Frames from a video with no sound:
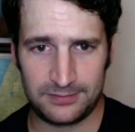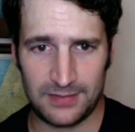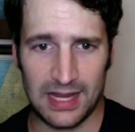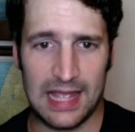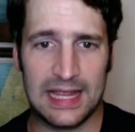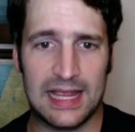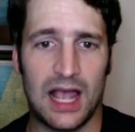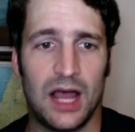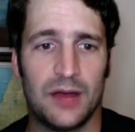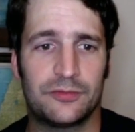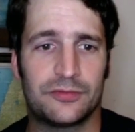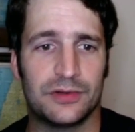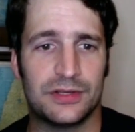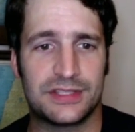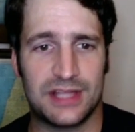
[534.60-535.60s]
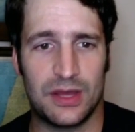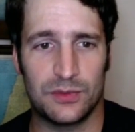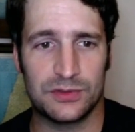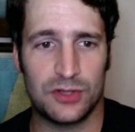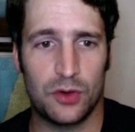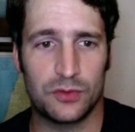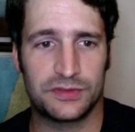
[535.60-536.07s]
a conference that
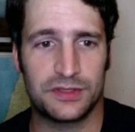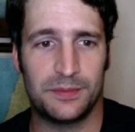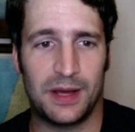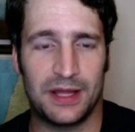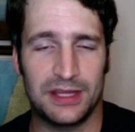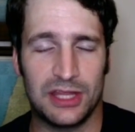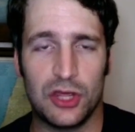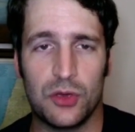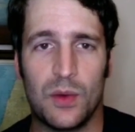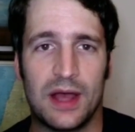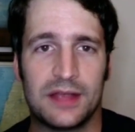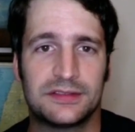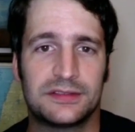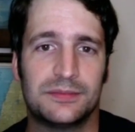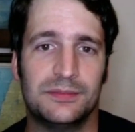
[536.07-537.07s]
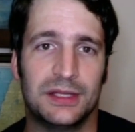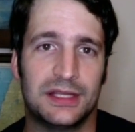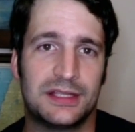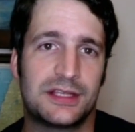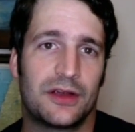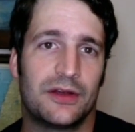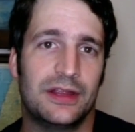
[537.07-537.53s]
was hosted by the U.S.
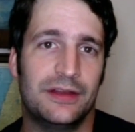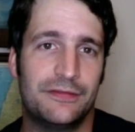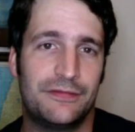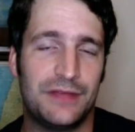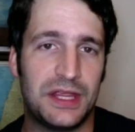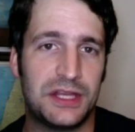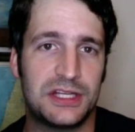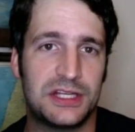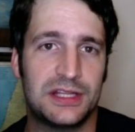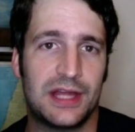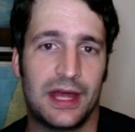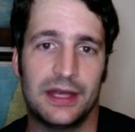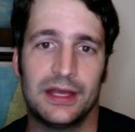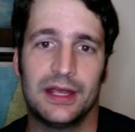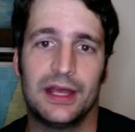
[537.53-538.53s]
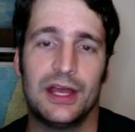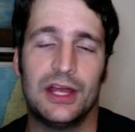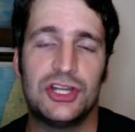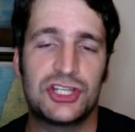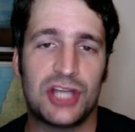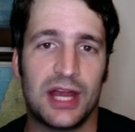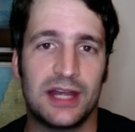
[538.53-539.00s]
military in Fiji that
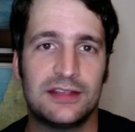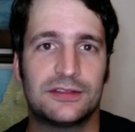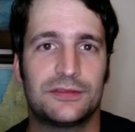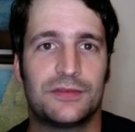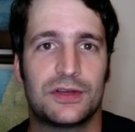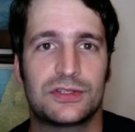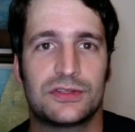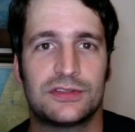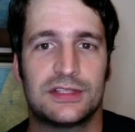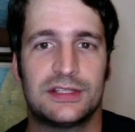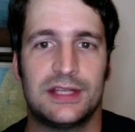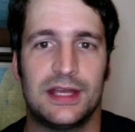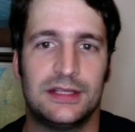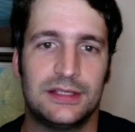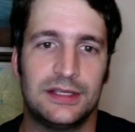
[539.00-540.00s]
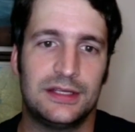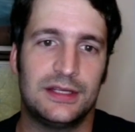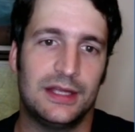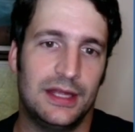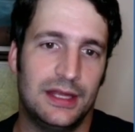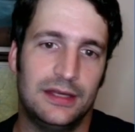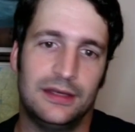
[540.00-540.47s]
Chinese officials attended,
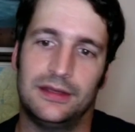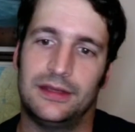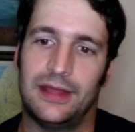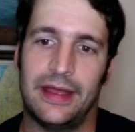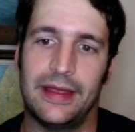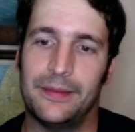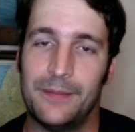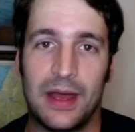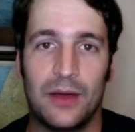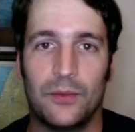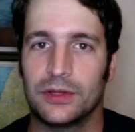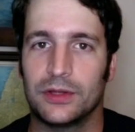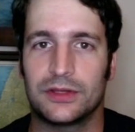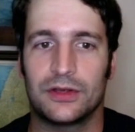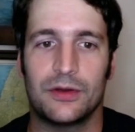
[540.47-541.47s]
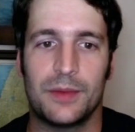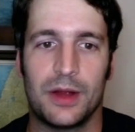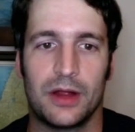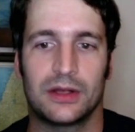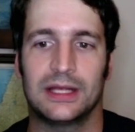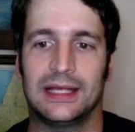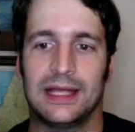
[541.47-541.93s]
and they met with their
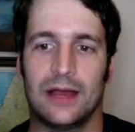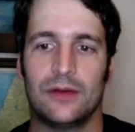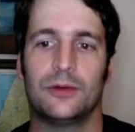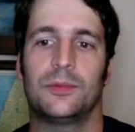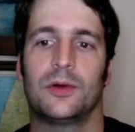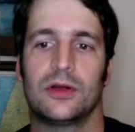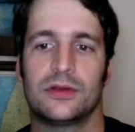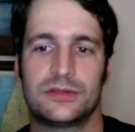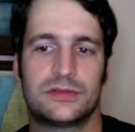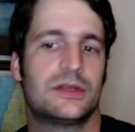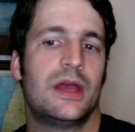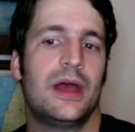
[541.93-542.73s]
American counterparts,